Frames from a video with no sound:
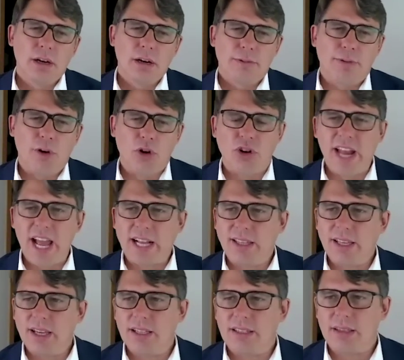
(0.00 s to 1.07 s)
for
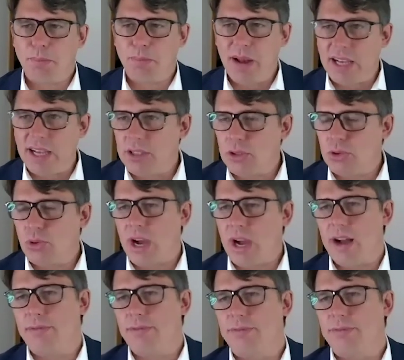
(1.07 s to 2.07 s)
connecting. It's a pleasure to have